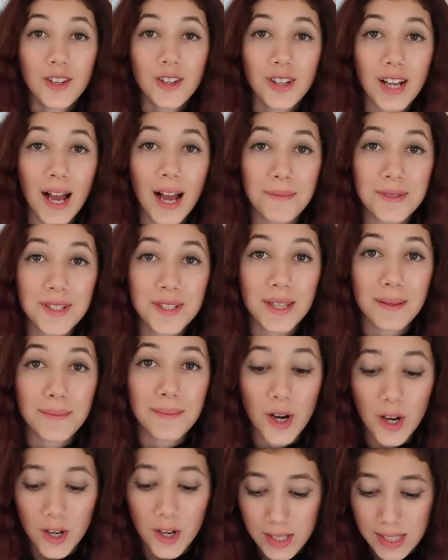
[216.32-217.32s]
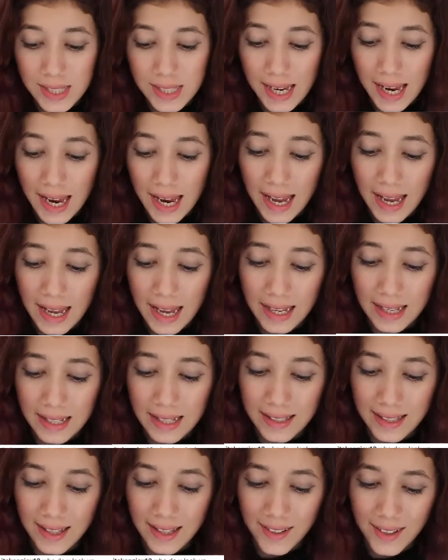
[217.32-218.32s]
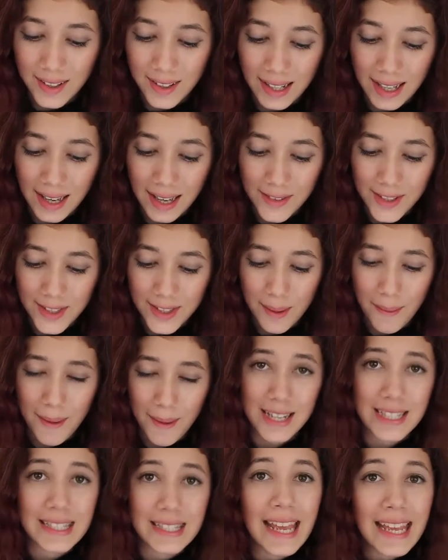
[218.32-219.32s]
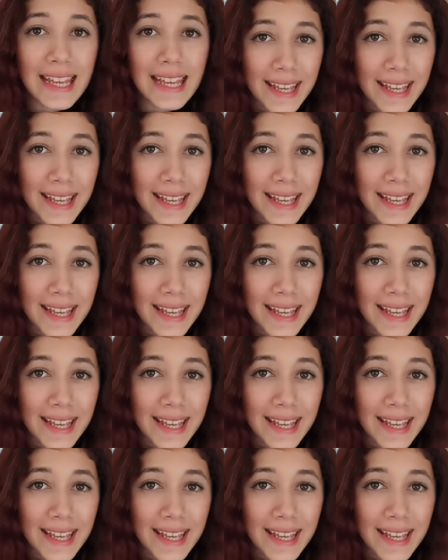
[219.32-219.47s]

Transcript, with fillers: look up to the most and oh yeah, I love you so much, thank